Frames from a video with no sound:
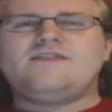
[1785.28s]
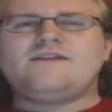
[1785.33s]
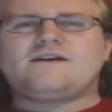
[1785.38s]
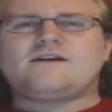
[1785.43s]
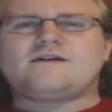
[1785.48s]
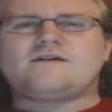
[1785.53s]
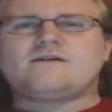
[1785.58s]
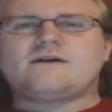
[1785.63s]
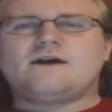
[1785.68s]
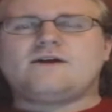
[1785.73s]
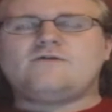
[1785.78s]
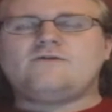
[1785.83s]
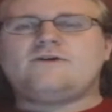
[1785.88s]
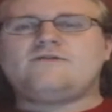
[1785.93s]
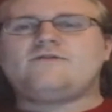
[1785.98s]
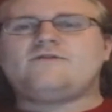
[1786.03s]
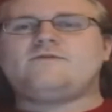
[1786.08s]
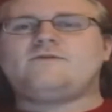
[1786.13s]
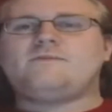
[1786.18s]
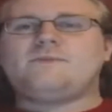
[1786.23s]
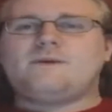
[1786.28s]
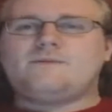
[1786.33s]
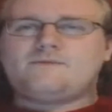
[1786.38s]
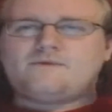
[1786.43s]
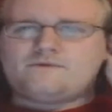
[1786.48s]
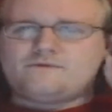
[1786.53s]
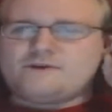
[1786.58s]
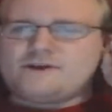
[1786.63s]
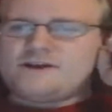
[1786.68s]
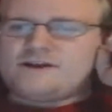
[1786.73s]
Nothing? I don't ever
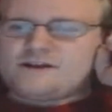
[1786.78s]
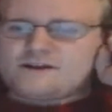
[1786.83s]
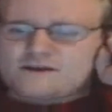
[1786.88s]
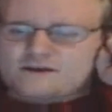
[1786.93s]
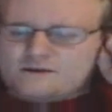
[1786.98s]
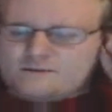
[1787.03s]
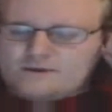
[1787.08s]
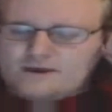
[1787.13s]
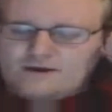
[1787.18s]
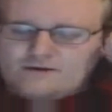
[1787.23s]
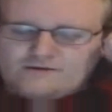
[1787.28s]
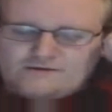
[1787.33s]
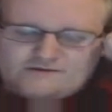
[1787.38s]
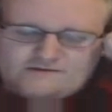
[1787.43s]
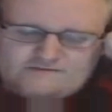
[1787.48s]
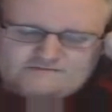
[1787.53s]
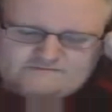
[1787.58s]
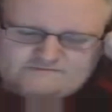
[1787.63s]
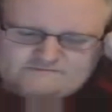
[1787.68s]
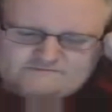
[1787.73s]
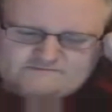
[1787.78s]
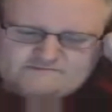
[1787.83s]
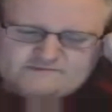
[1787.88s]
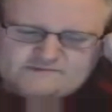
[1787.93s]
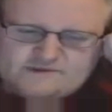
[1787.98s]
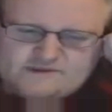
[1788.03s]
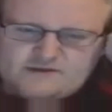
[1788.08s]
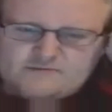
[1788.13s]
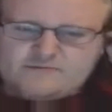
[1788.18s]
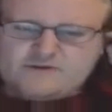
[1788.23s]
remember reading about
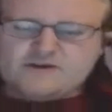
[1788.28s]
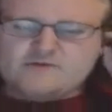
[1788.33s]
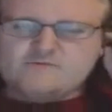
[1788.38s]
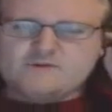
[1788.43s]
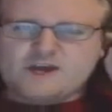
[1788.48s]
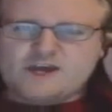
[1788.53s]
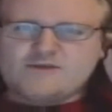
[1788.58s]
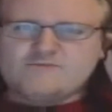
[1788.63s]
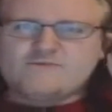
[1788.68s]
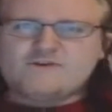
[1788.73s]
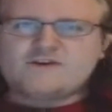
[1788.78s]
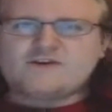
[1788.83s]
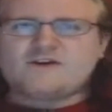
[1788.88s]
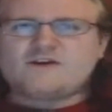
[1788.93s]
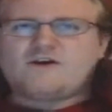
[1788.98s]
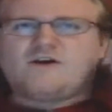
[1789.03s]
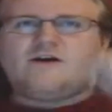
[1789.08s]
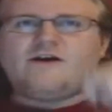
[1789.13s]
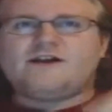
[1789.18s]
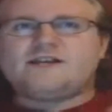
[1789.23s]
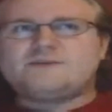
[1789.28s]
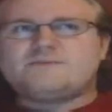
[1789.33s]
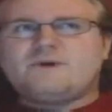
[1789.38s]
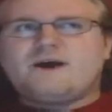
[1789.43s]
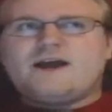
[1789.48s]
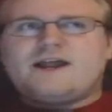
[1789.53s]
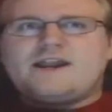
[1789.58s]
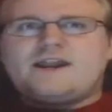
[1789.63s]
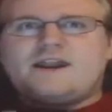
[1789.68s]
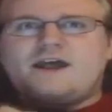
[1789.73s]
the Big Bang being
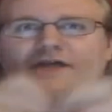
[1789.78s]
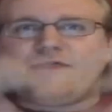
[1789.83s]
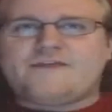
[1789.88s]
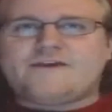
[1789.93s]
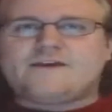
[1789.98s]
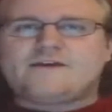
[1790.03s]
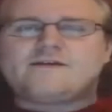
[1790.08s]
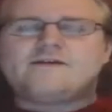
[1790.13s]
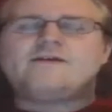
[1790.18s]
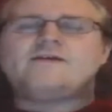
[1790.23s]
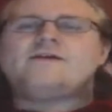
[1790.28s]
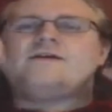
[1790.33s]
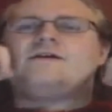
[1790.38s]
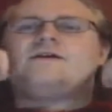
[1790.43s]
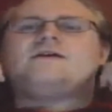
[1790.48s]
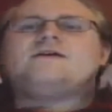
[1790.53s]
caused by nothing.